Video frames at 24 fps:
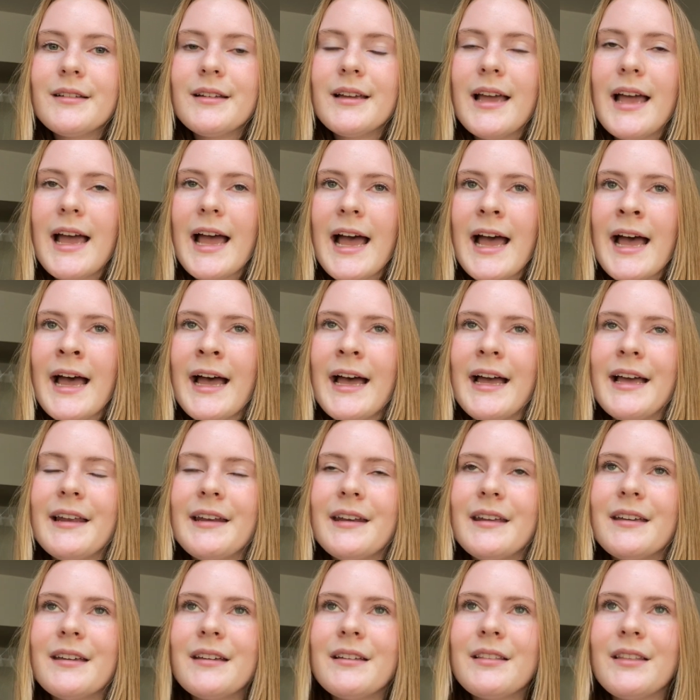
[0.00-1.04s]

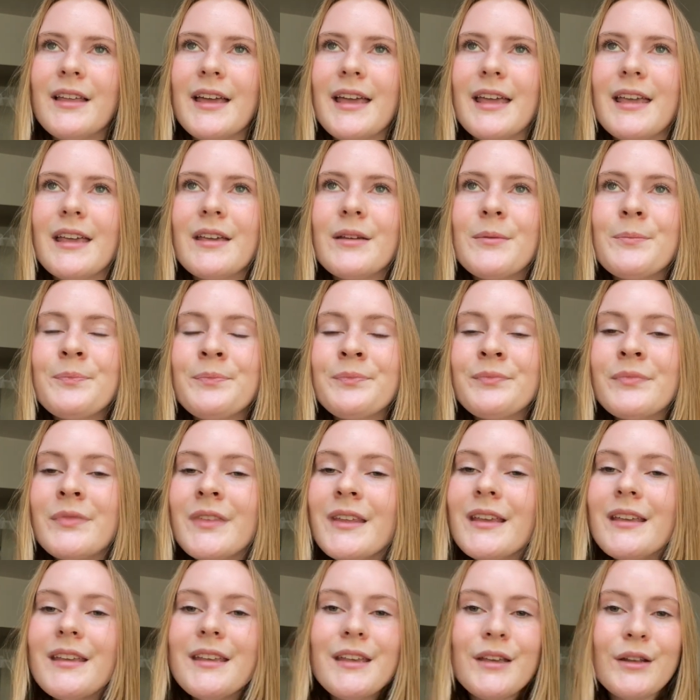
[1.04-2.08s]
had like,
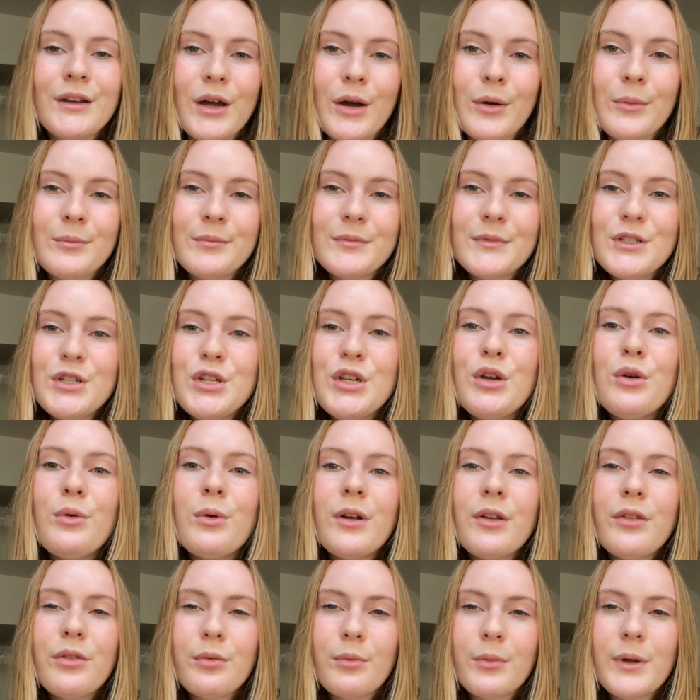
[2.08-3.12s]
you know, 2
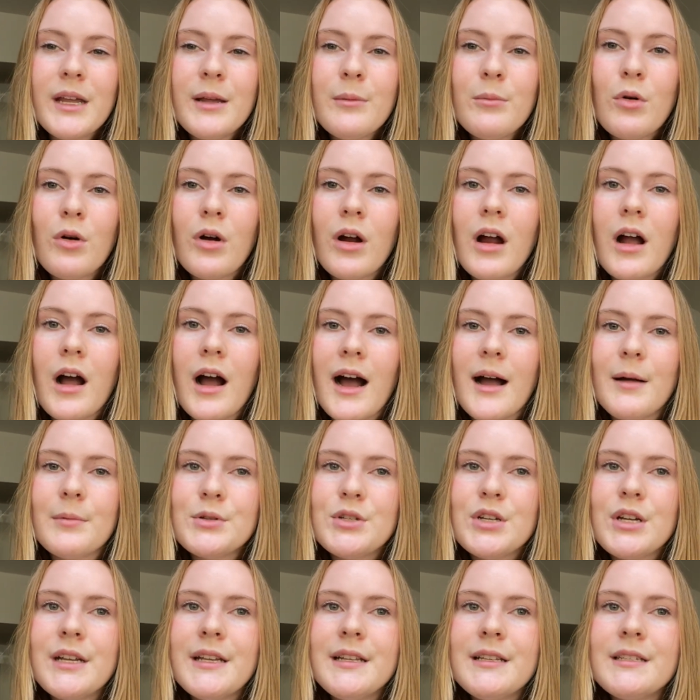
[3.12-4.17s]
or 3 more
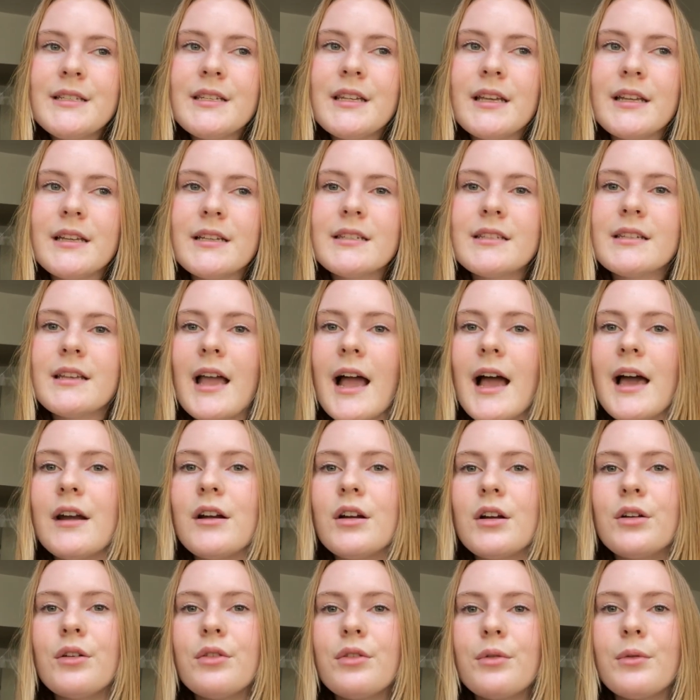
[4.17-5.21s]
options like
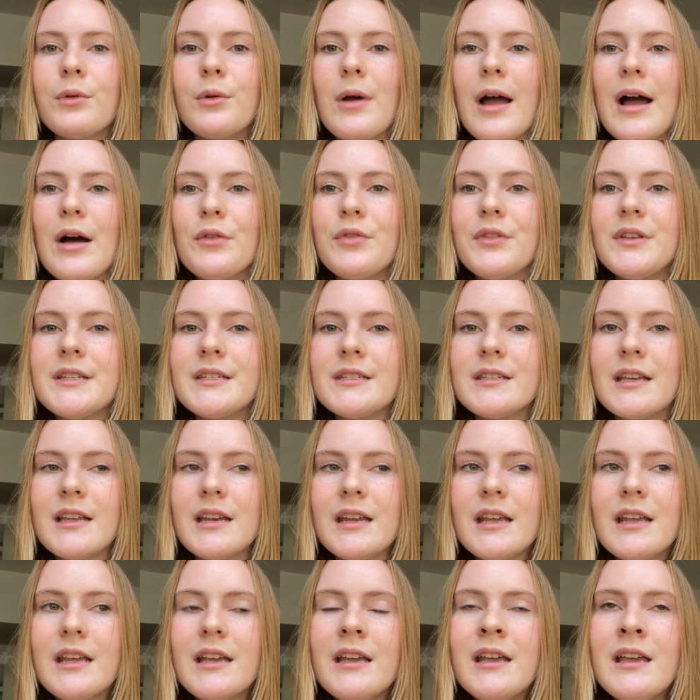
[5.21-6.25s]
scattered throughout the
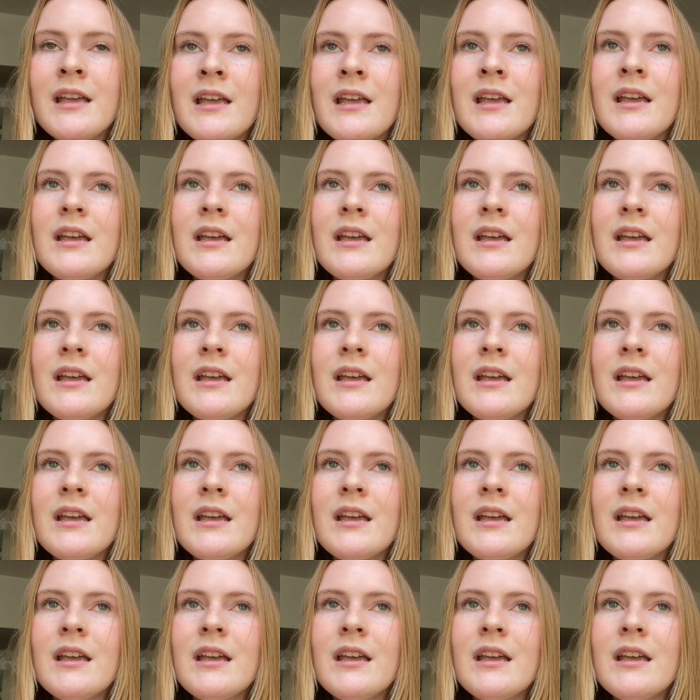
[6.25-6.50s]
city,